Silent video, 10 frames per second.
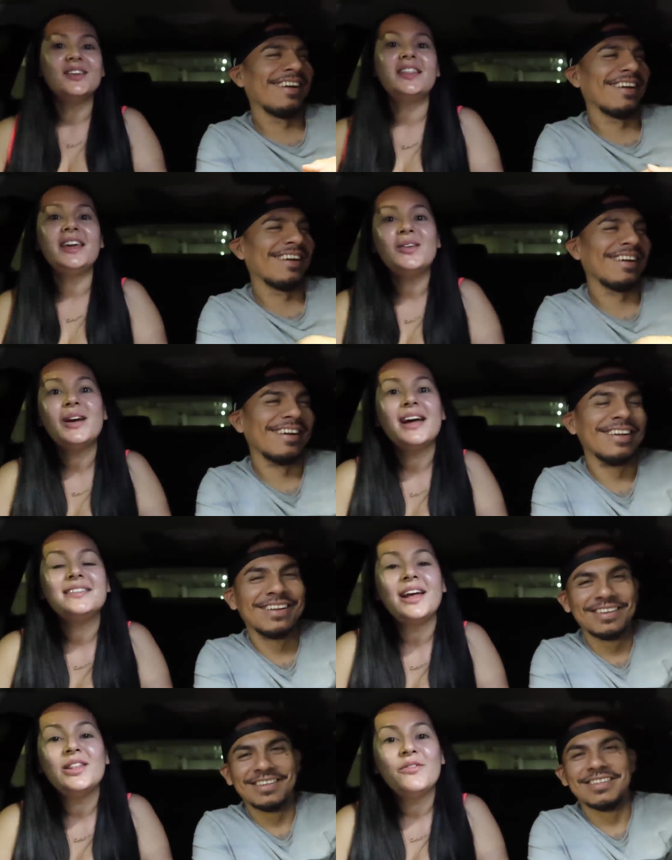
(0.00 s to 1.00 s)
Speaker 1: so thank you
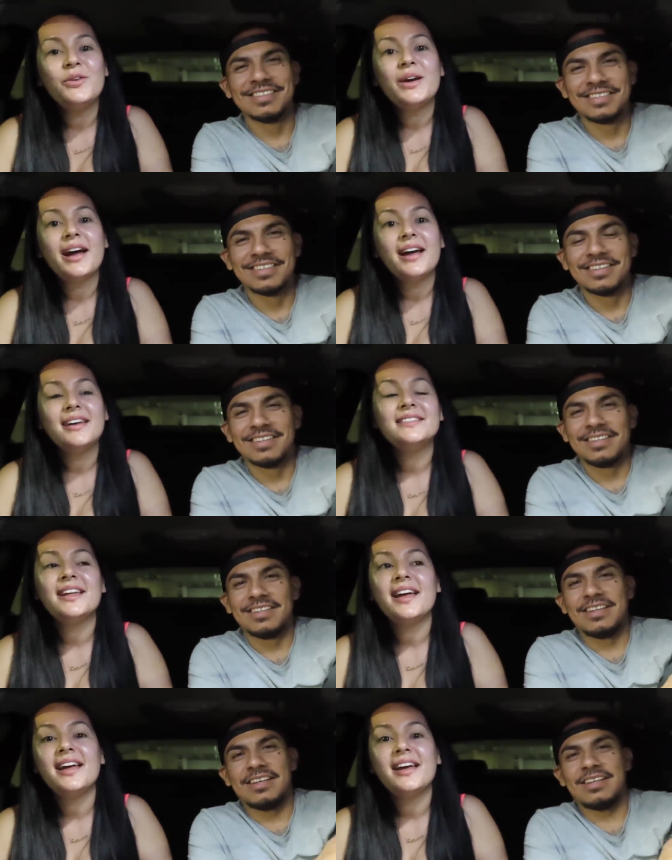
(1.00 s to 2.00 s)
guys i love you guys
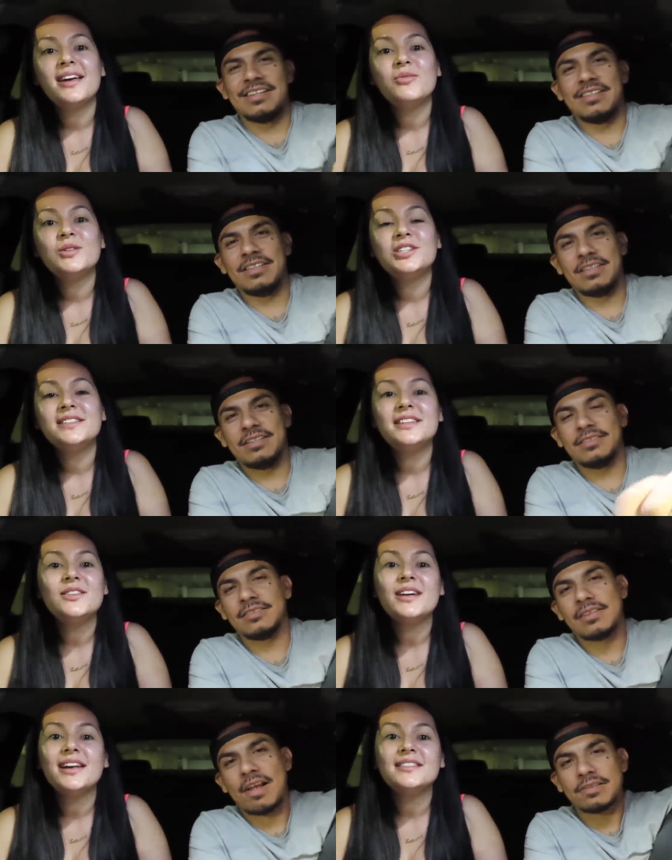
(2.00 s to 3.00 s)
and we should see
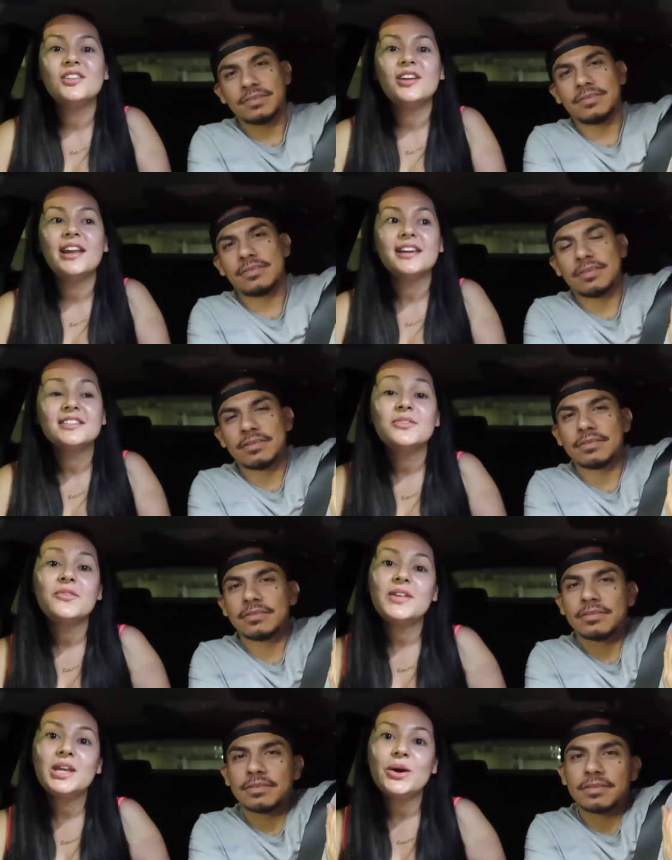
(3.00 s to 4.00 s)
you guys in our next
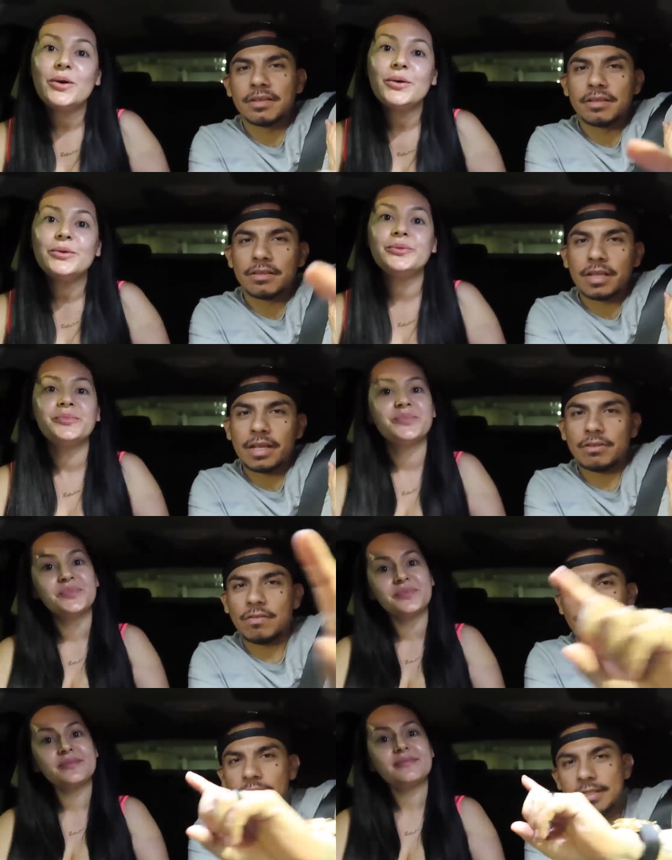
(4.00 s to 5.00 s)
video
Speaker 2: and
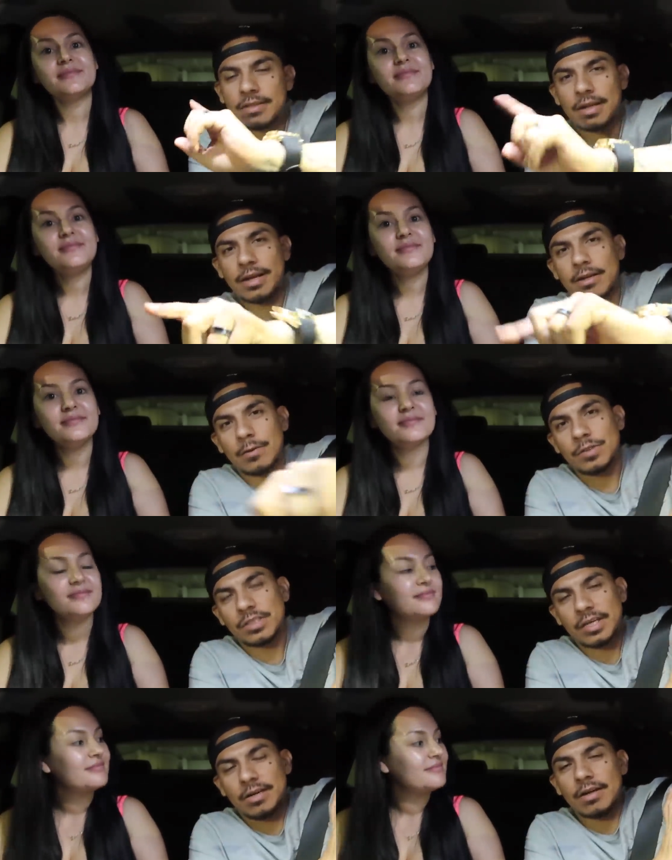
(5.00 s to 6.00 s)
don't forget to like
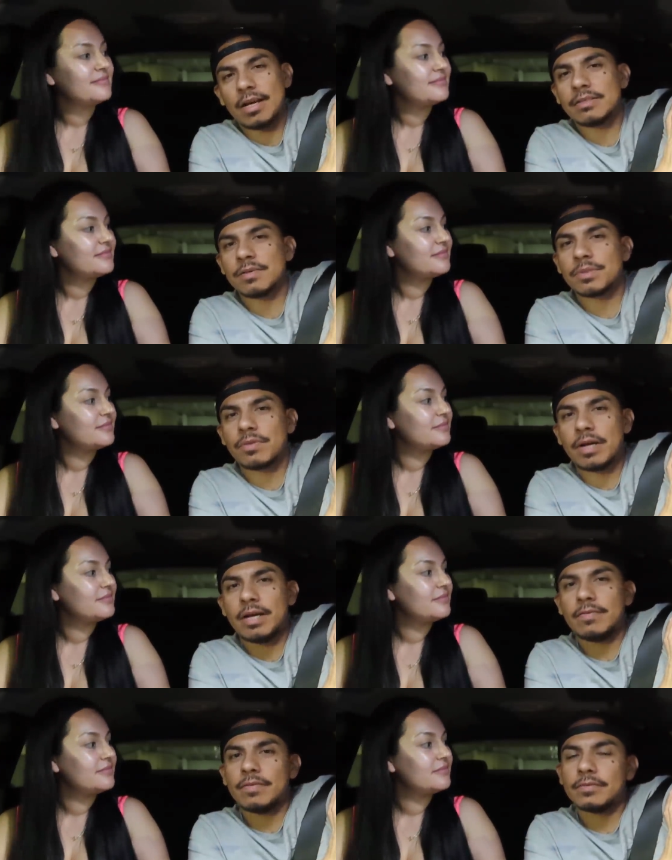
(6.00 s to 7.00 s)
comment share and
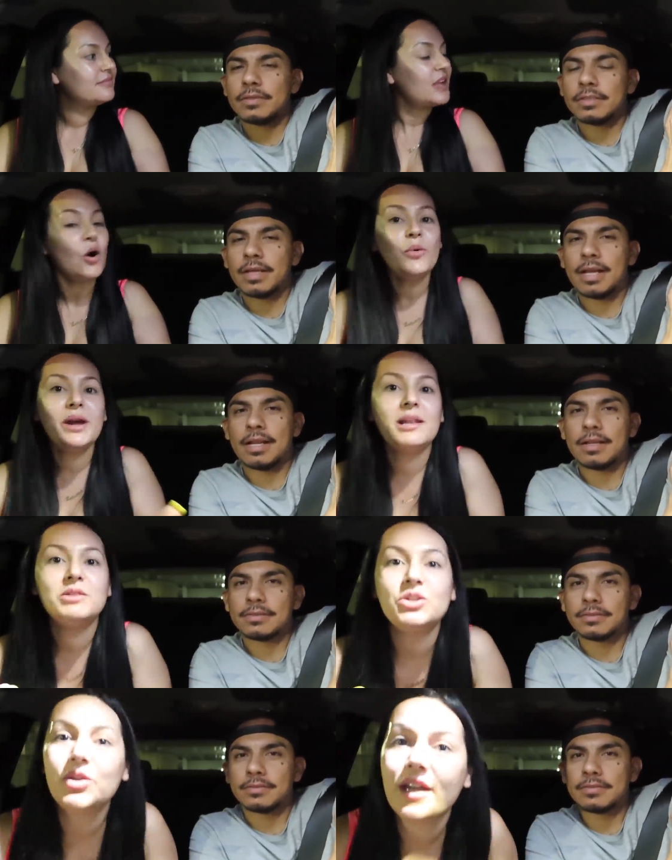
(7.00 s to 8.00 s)
subscribe
Speaker 1: Oh yeah. wait,
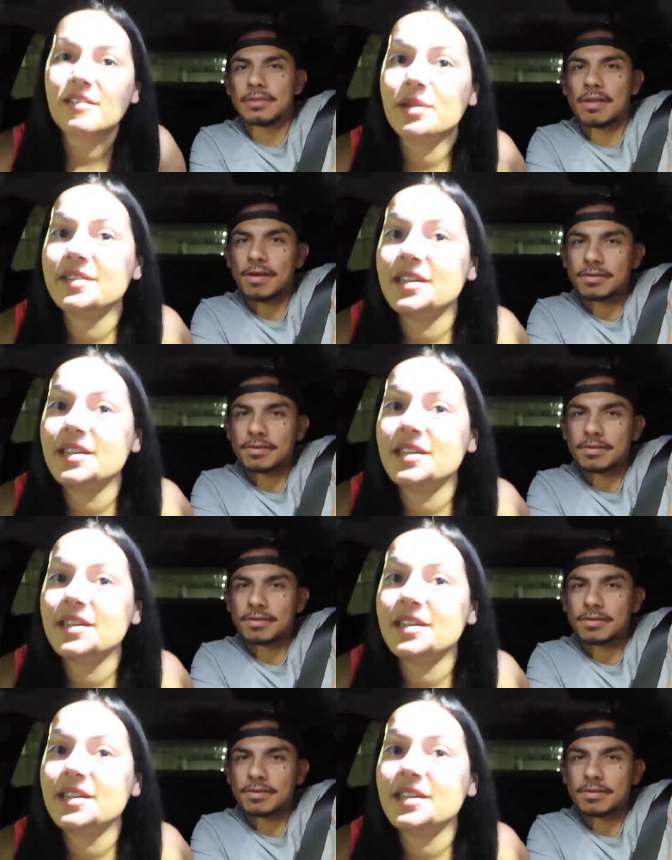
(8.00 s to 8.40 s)
let me show you guys. My